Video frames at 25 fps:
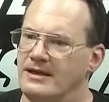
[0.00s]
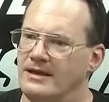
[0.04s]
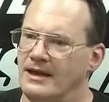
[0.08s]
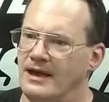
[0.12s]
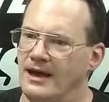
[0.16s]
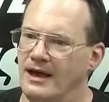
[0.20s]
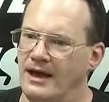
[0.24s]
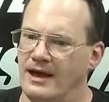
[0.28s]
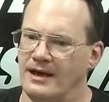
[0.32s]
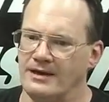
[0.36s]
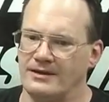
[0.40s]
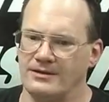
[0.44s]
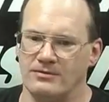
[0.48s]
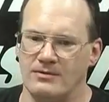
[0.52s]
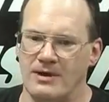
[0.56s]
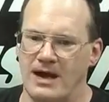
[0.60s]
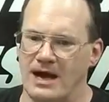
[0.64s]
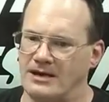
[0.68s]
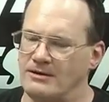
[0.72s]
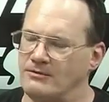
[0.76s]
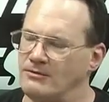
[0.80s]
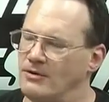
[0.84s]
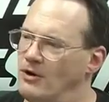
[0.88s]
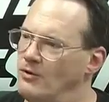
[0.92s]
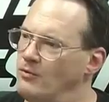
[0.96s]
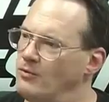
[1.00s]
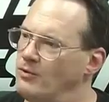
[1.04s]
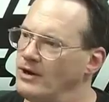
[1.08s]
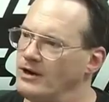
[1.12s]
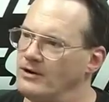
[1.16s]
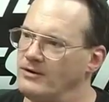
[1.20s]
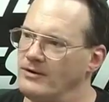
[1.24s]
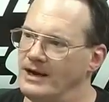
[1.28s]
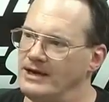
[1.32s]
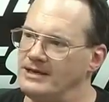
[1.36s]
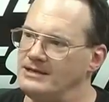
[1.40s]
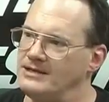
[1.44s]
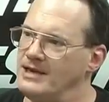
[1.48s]
The Rock and Roll were a
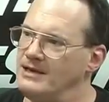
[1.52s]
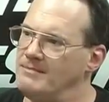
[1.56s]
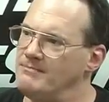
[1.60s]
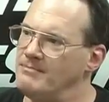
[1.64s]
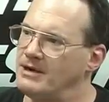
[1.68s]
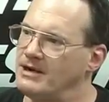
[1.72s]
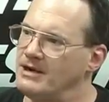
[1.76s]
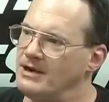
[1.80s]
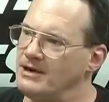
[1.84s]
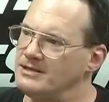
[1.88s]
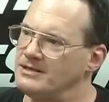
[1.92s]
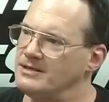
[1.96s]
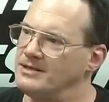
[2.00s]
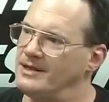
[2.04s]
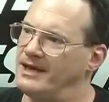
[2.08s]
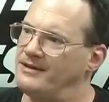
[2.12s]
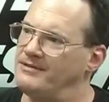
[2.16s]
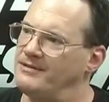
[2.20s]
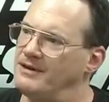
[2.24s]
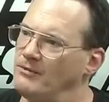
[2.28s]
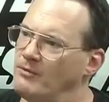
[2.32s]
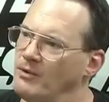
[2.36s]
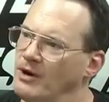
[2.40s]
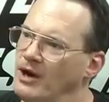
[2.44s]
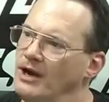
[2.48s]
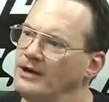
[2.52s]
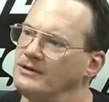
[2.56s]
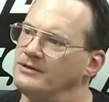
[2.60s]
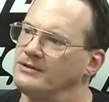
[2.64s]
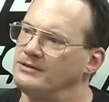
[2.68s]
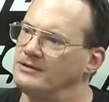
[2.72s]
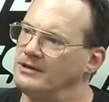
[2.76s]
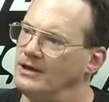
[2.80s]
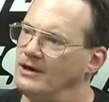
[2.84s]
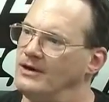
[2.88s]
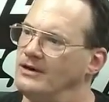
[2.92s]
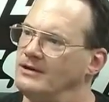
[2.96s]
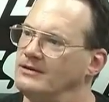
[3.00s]
great team because of that. They were
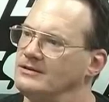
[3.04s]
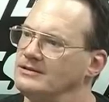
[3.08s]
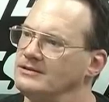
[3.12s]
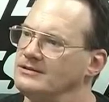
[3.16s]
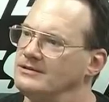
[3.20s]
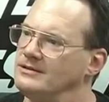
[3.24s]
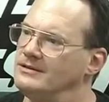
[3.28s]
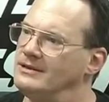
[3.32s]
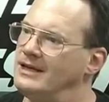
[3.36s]
underdogs.